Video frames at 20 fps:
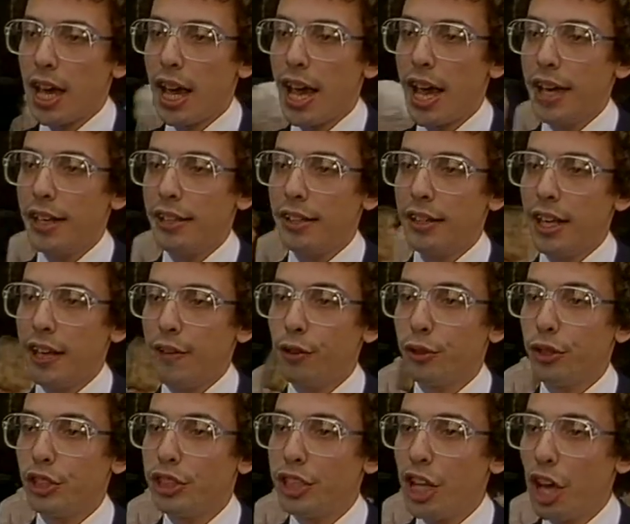And
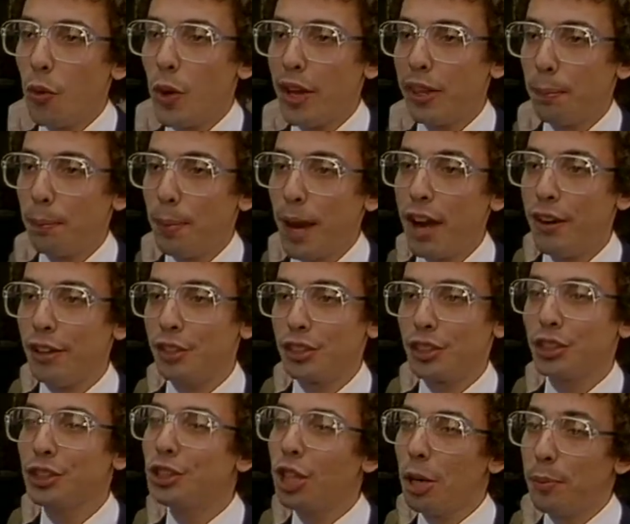therefore there's no way the parents
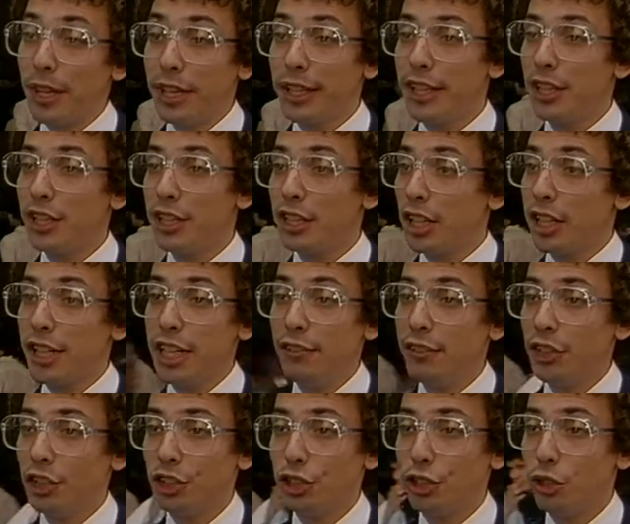can stop their kids
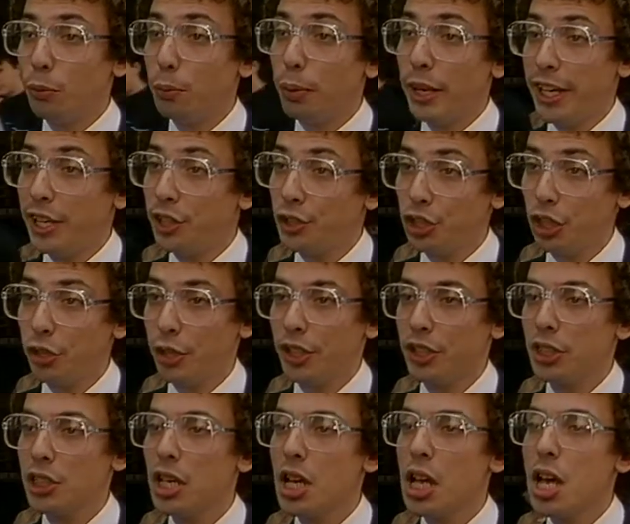leaving school playing truant
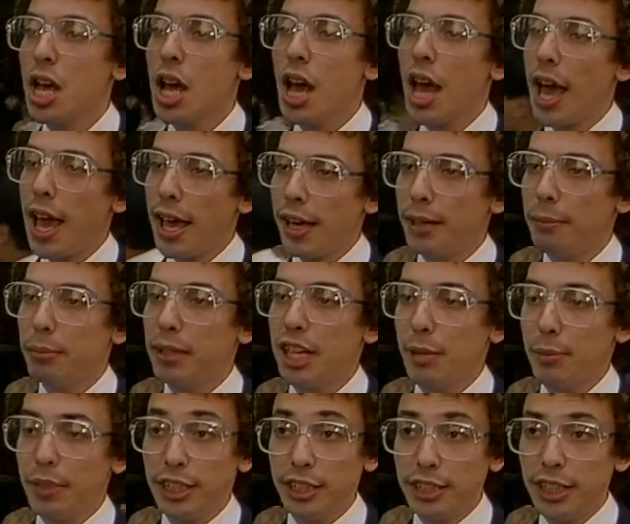and
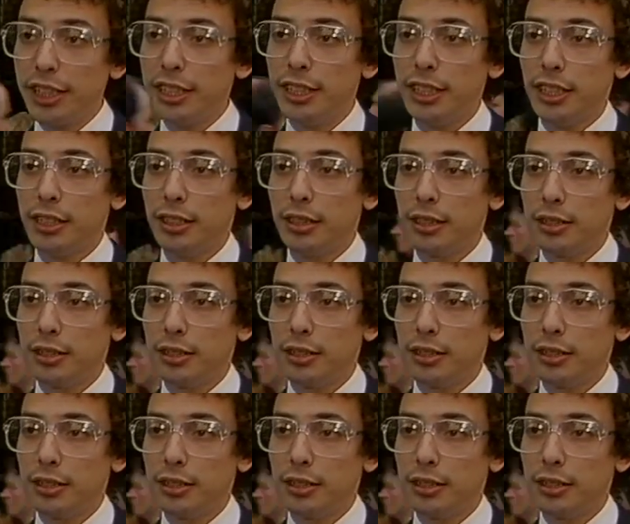becoming addictive.